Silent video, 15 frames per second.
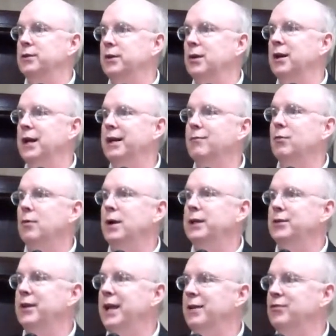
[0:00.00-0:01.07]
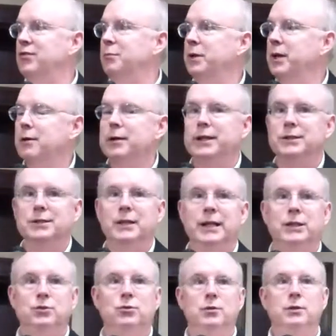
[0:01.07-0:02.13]
They're going to have a right to have some hearings and
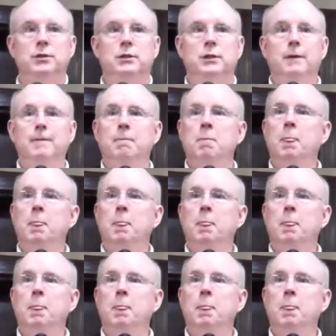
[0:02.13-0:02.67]
that sort of stuff.